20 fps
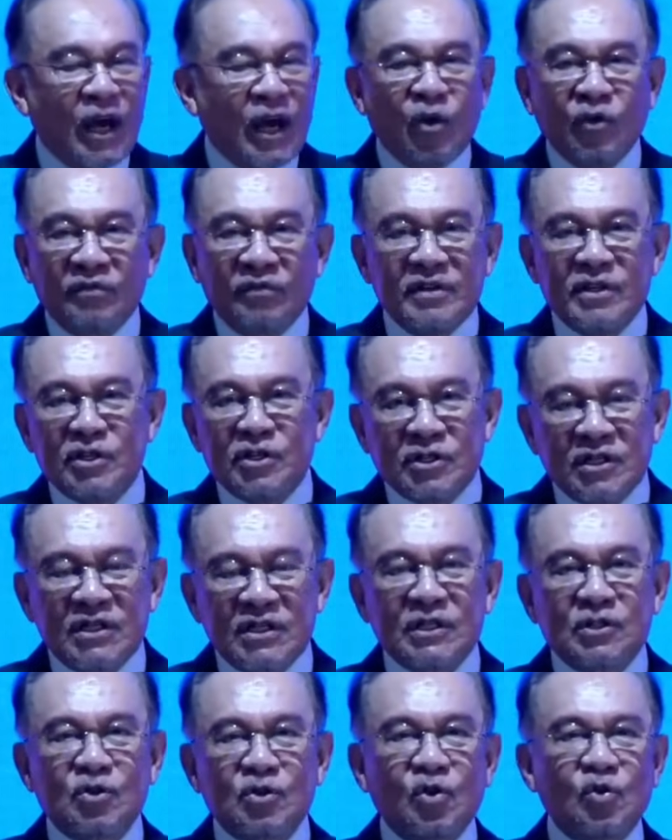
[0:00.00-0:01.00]
Our
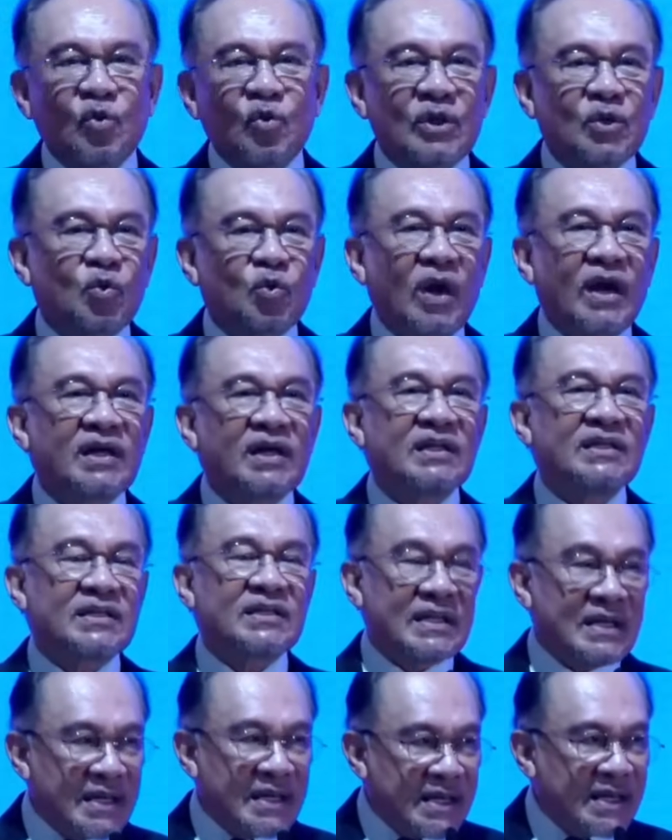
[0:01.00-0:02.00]
vision is not only to
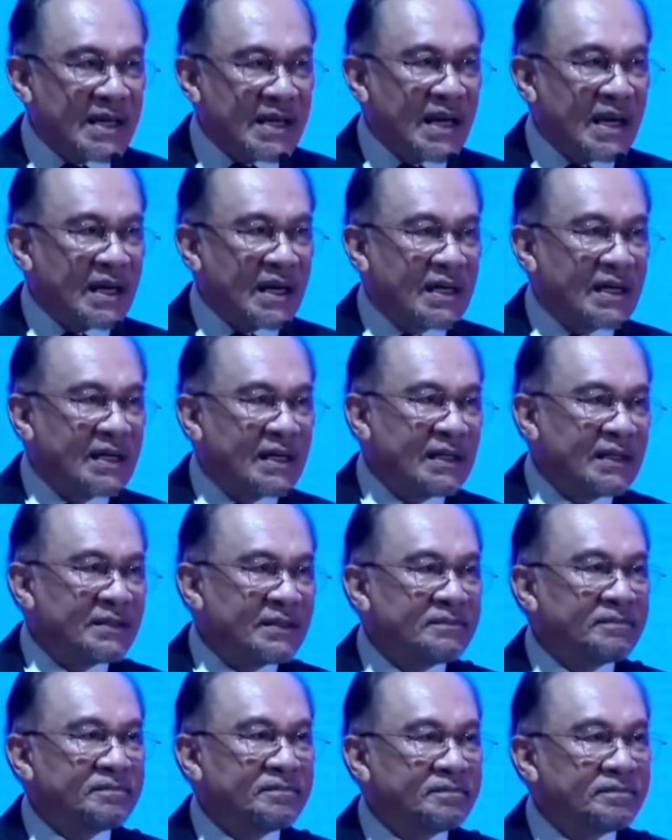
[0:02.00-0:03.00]
harness AI
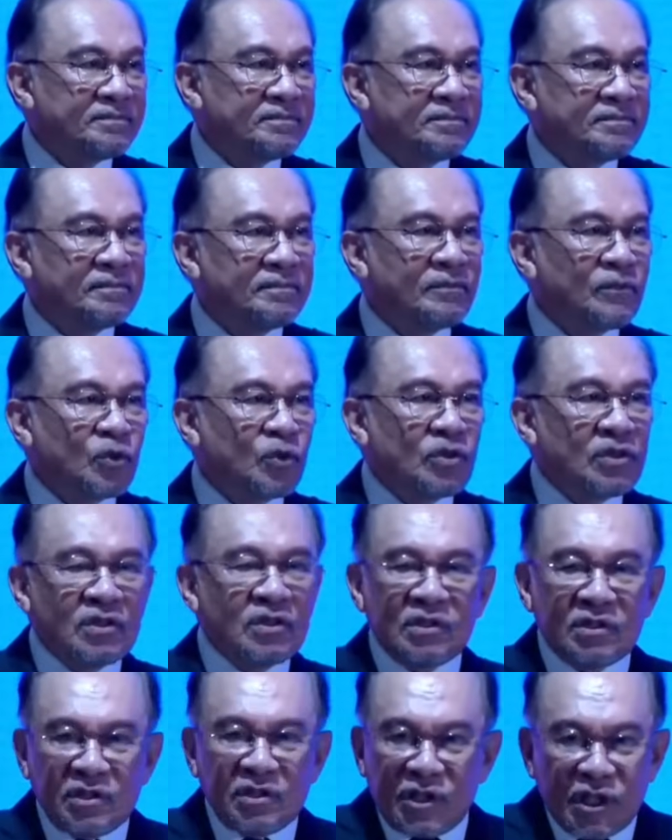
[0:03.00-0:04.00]

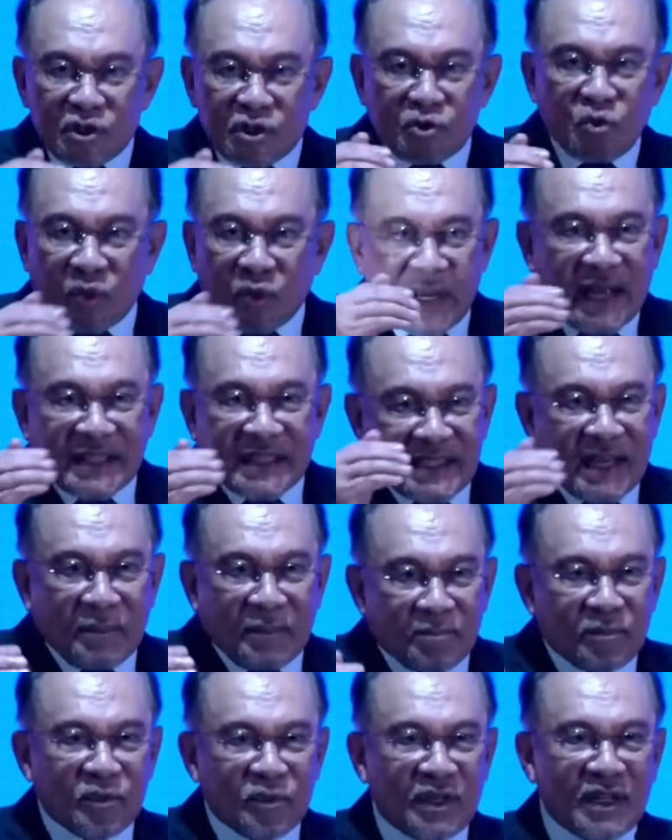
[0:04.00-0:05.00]
just to catch
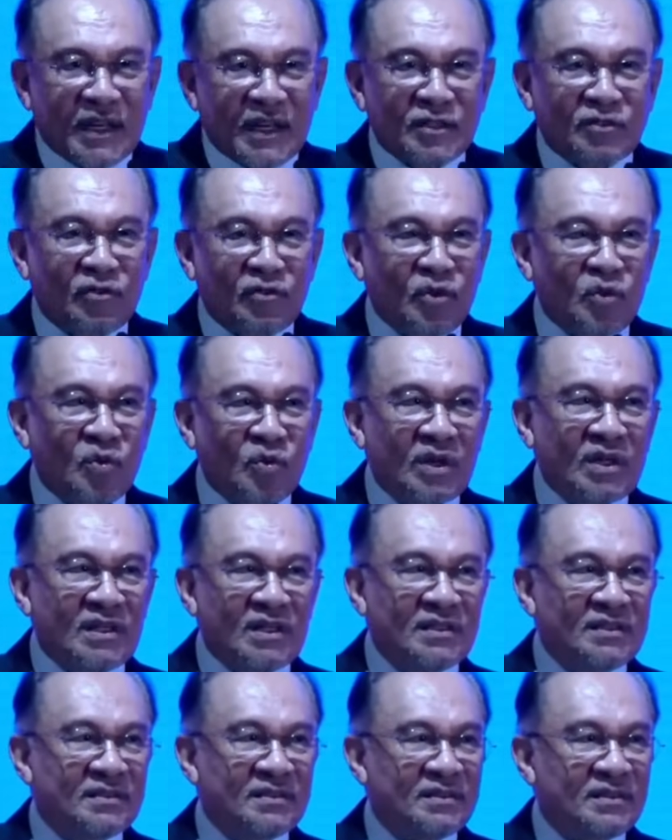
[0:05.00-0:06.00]
up with the rest of the
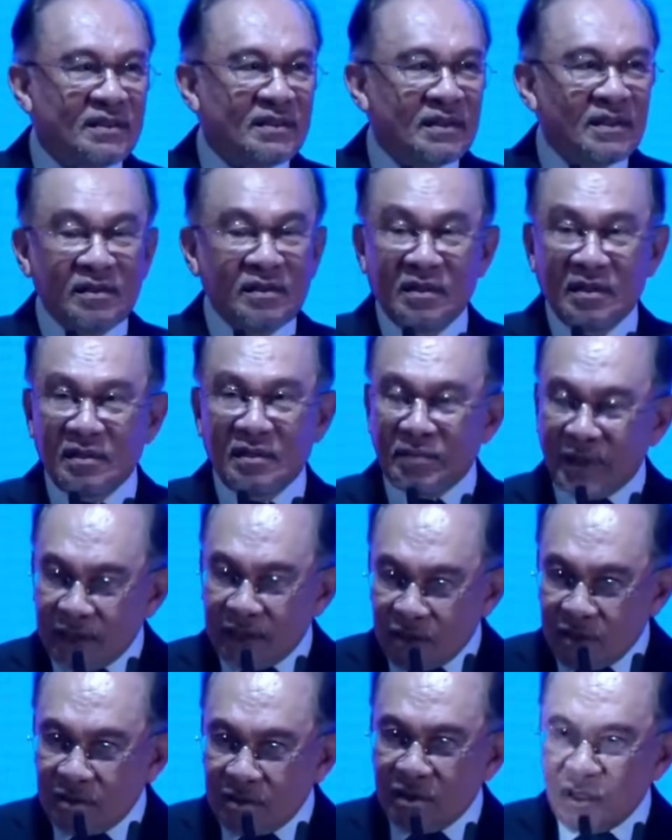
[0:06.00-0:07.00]
world,
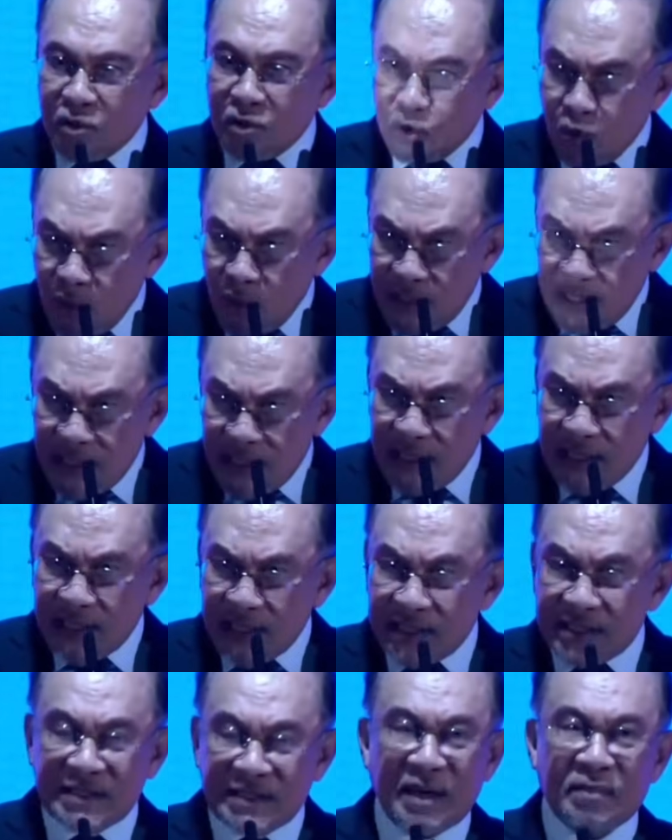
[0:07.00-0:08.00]
but to
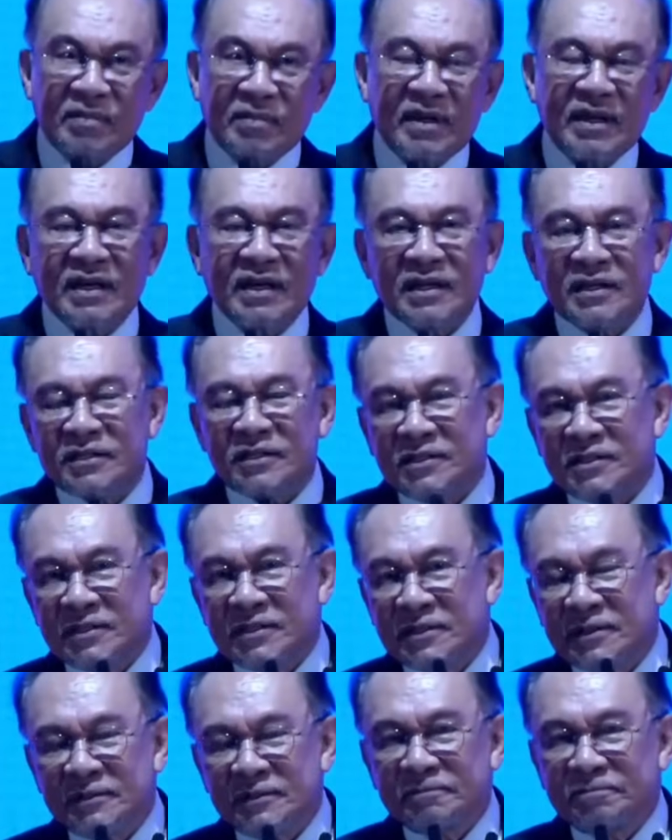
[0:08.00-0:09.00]
lead in some
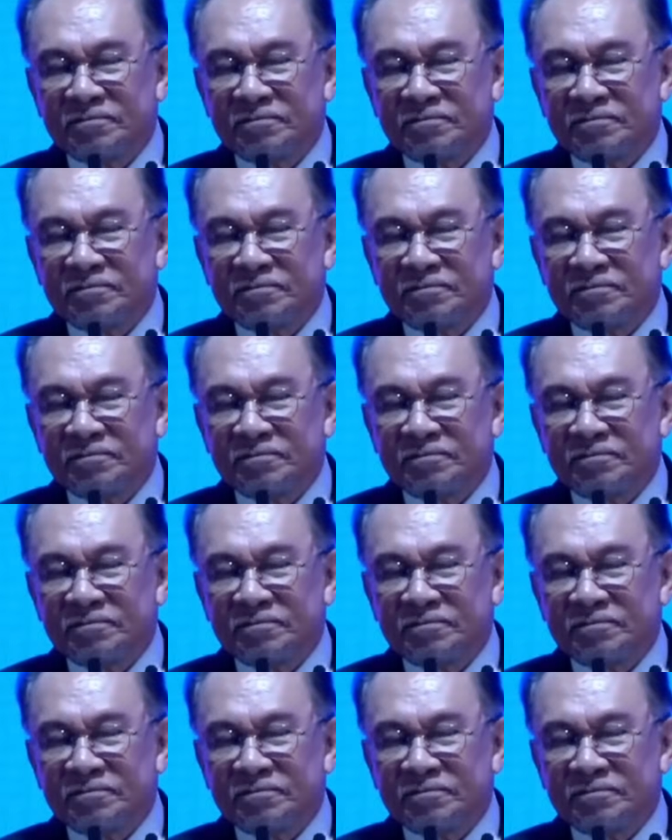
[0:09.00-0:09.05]
areas,